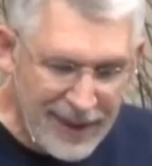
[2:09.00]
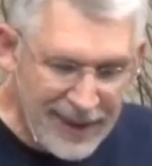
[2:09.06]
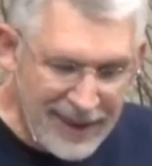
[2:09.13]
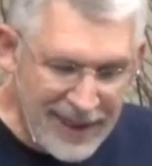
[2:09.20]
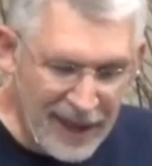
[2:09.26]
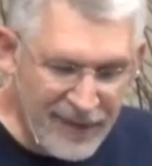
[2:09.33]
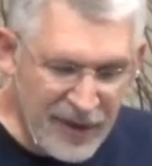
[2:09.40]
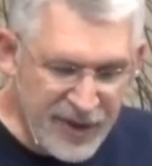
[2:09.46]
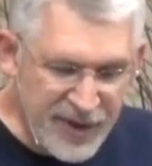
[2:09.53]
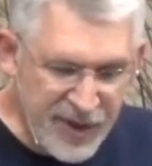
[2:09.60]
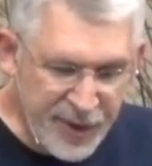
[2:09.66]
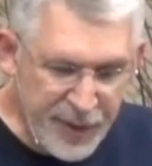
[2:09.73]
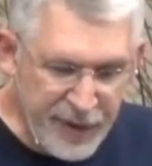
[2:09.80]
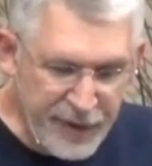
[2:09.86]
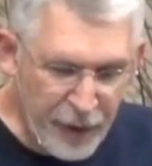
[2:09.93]
Now, verses
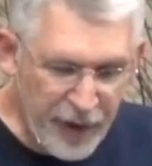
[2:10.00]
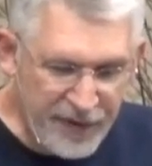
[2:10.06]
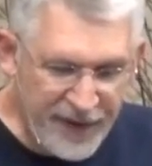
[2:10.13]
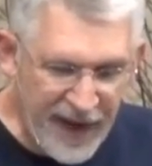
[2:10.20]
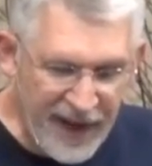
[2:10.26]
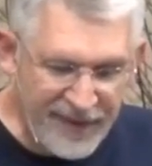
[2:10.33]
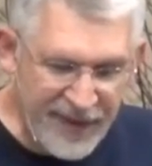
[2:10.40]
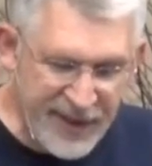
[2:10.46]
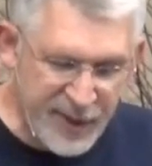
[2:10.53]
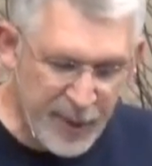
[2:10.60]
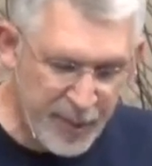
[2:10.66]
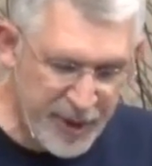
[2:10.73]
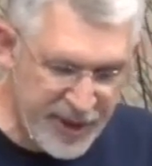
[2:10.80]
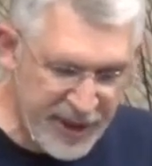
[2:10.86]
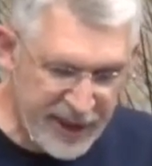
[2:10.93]
3, 4, and 5, these are
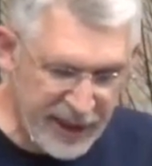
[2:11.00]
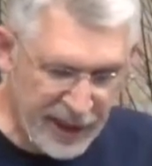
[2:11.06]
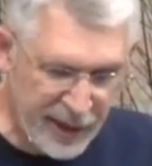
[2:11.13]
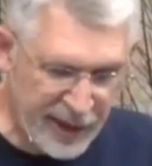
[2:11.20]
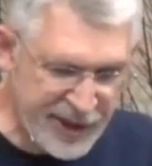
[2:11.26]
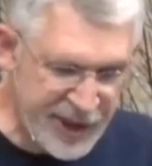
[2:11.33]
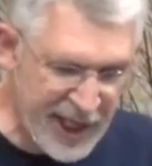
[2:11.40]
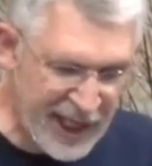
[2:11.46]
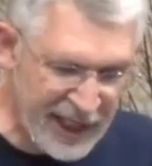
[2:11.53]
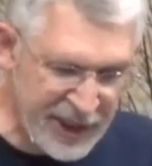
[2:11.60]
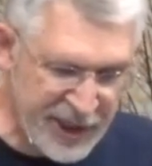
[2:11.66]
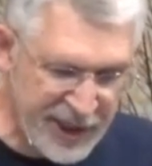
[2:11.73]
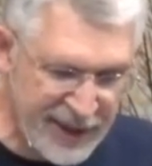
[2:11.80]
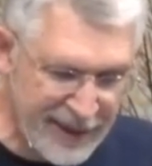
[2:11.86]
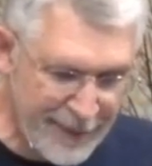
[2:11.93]
particularly
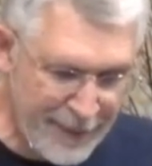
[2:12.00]
challenging.